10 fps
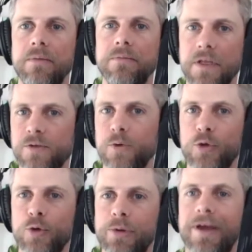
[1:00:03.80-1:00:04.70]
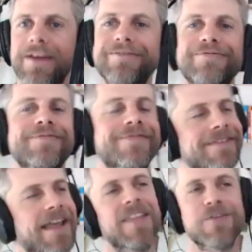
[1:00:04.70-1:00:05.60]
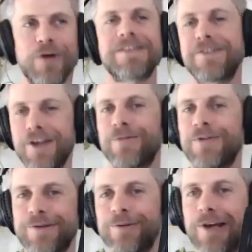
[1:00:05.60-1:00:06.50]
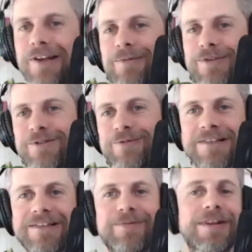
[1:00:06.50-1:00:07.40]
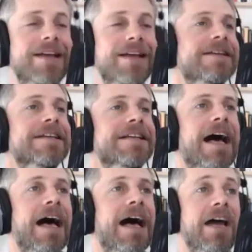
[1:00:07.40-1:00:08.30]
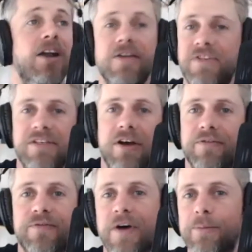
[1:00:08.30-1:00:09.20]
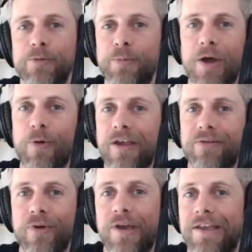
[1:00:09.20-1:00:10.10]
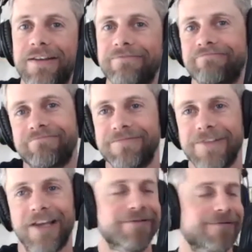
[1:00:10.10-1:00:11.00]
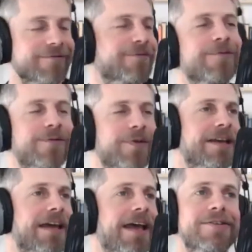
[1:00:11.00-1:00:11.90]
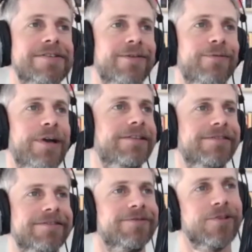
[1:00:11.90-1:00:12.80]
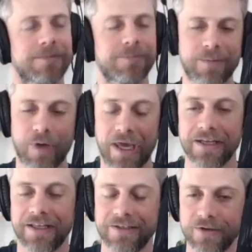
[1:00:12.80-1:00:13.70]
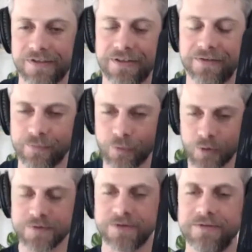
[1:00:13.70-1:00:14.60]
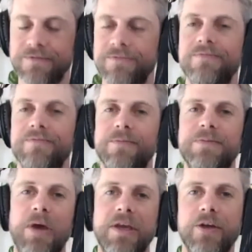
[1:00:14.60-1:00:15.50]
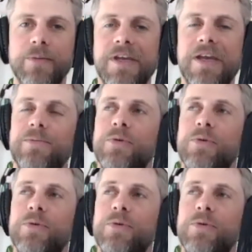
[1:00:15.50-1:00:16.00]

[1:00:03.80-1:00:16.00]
that's all you apply. And the rest, we're still learning, we're still wrestling with that. And I've just kind of fumbled my way through it and, figured it out as I've went and, banged my head against lots of different walls and spiky objects. But